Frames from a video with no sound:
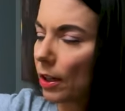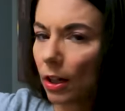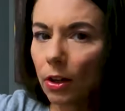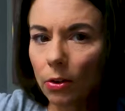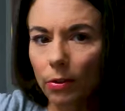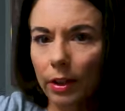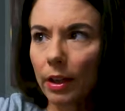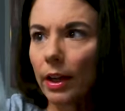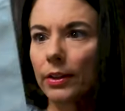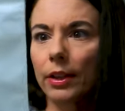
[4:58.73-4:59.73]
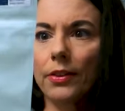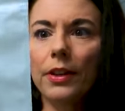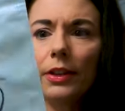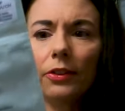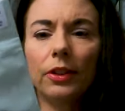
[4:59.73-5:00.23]
Oh, and then
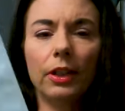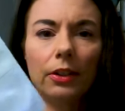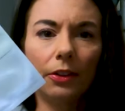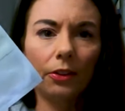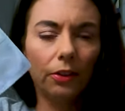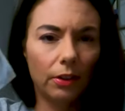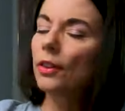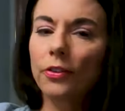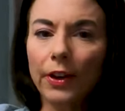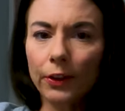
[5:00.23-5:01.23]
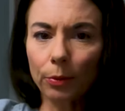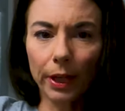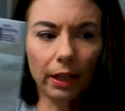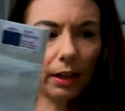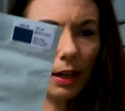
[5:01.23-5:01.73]
this is the
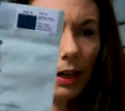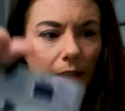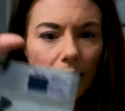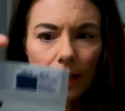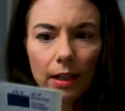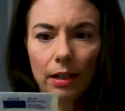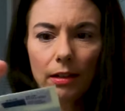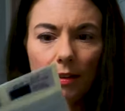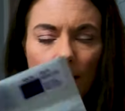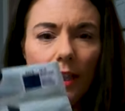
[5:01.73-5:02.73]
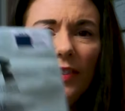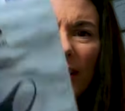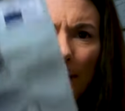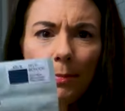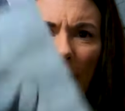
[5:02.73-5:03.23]
Featherweight. And
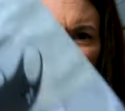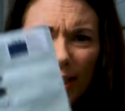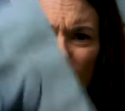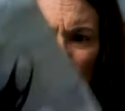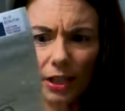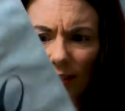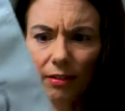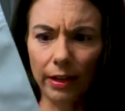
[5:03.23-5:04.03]
even the packaging is